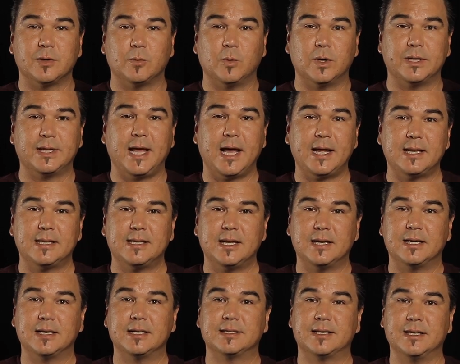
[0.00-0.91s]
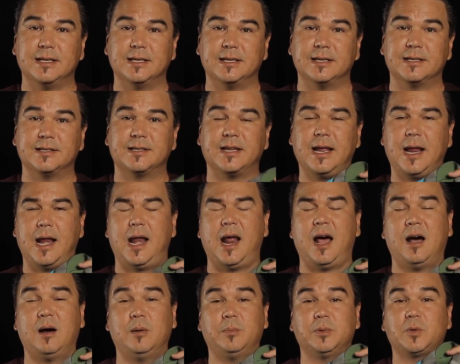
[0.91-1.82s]
what that does is it
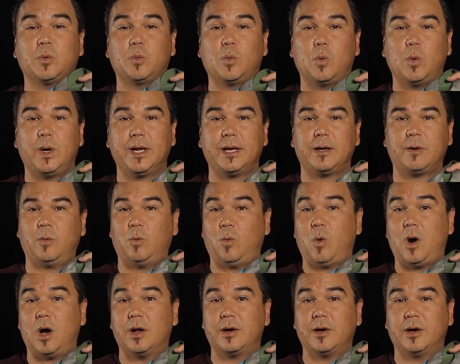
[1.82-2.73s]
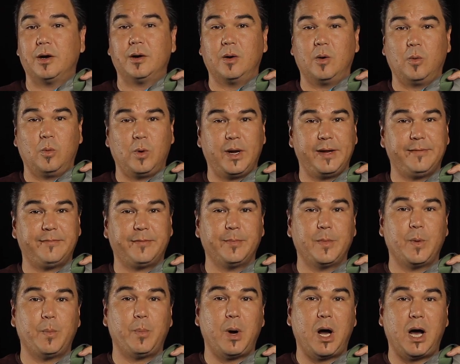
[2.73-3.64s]
helps wick water away from
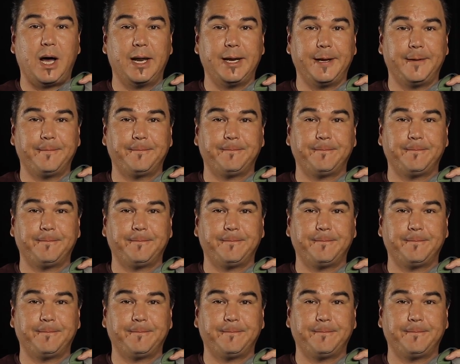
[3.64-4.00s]
the body.